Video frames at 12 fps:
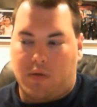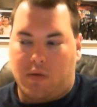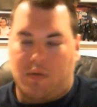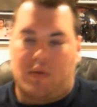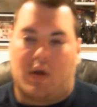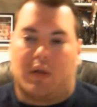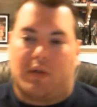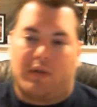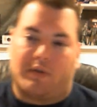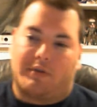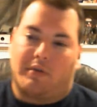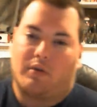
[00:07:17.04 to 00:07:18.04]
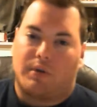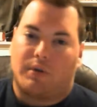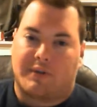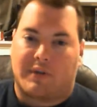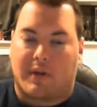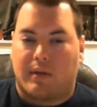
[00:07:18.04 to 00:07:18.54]
The other thing, too, is
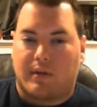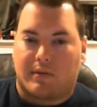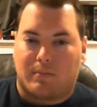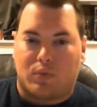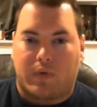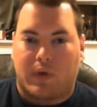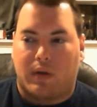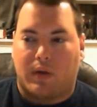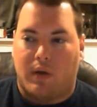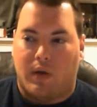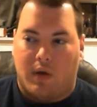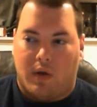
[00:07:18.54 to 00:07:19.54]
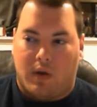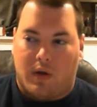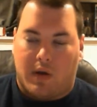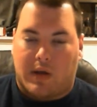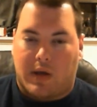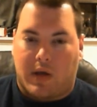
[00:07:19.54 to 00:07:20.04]
seeing this movie,
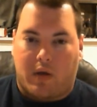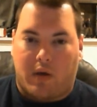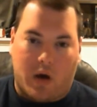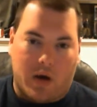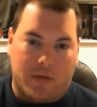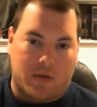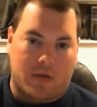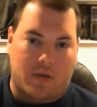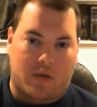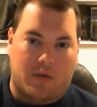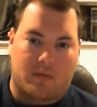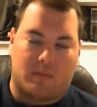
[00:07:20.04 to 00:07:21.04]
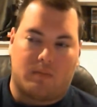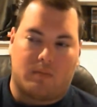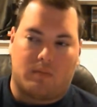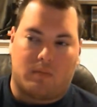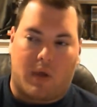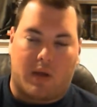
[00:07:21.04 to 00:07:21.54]
again, on the
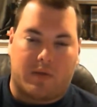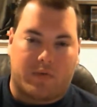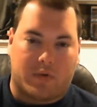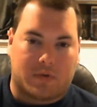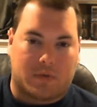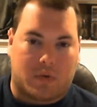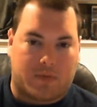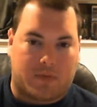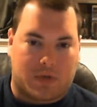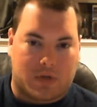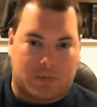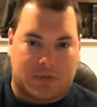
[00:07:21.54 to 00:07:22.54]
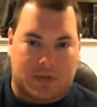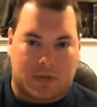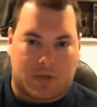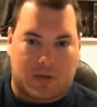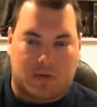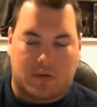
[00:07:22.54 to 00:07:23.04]
anniversary of the ship
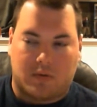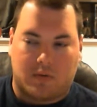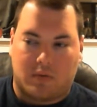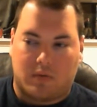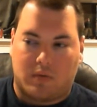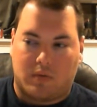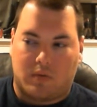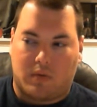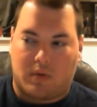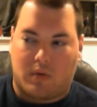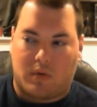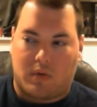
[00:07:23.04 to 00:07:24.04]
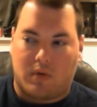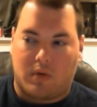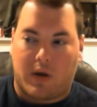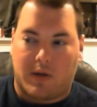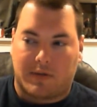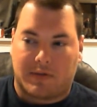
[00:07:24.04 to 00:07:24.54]
sinking,
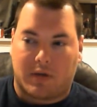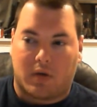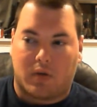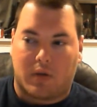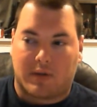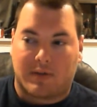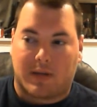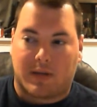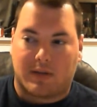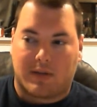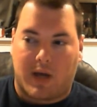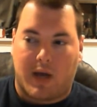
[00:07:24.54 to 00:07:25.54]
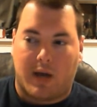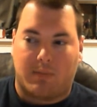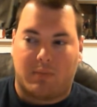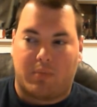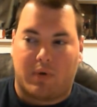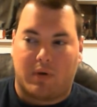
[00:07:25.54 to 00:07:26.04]
not necessarily exactly
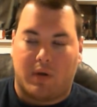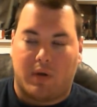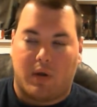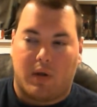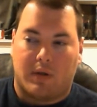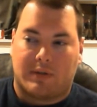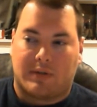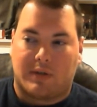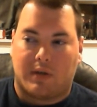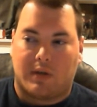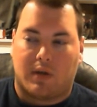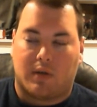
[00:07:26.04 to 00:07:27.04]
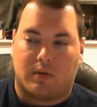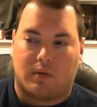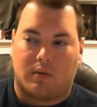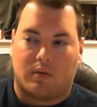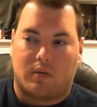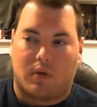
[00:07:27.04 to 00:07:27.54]
timed, but seeing it
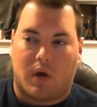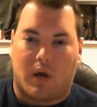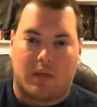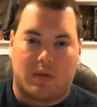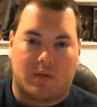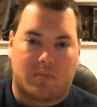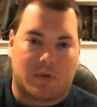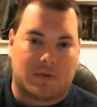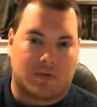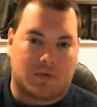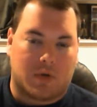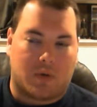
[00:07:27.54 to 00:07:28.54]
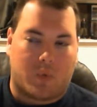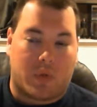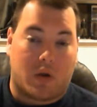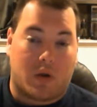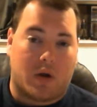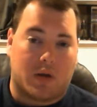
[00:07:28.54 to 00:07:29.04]
on the big screen with
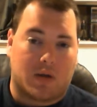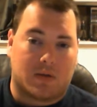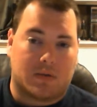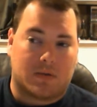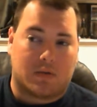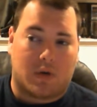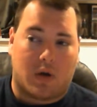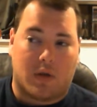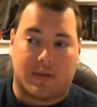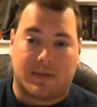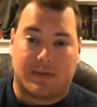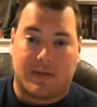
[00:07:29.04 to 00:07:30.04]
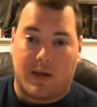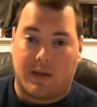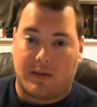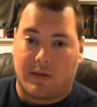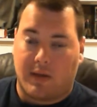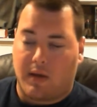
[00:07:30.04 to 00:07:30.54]
an audience on this day
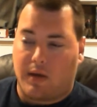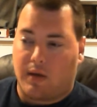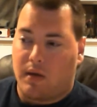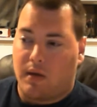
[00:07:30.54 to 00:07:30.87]
today